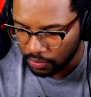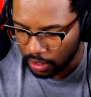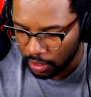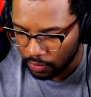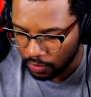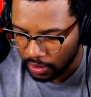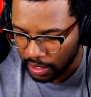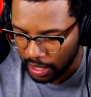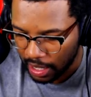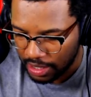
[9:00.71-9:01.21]

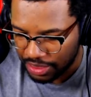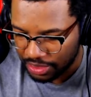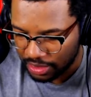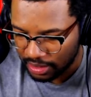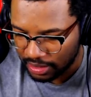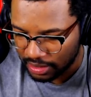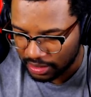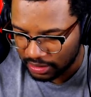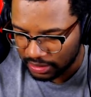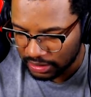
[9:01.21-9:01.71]

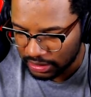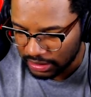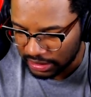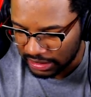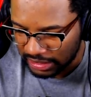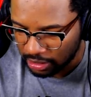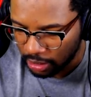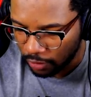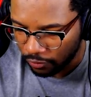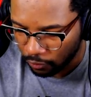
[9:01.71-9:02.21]

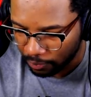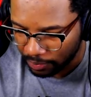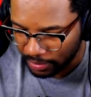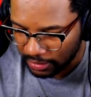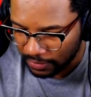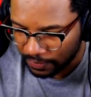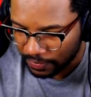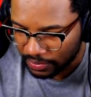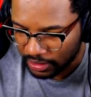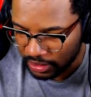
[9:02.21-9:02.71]
Get off of
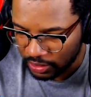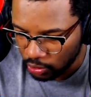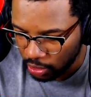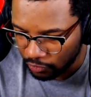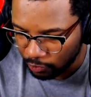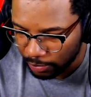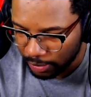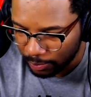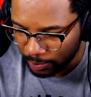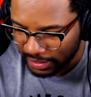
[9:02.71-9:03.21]
me.
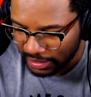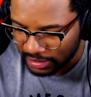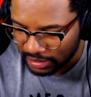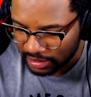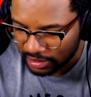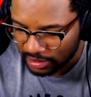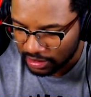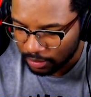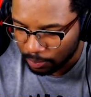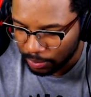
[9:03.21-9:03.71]
Get off of me,
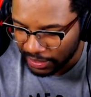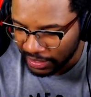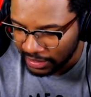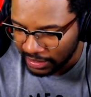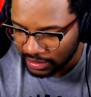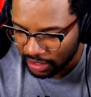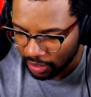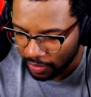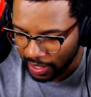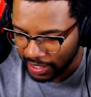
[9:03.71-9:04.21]

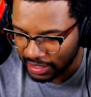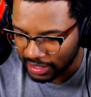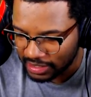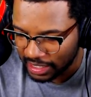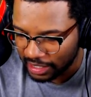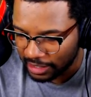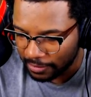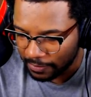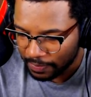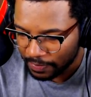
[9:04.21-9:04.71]
please. All right,
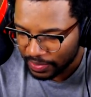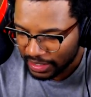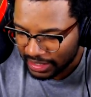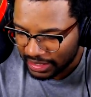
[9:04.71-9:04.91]
let's get it.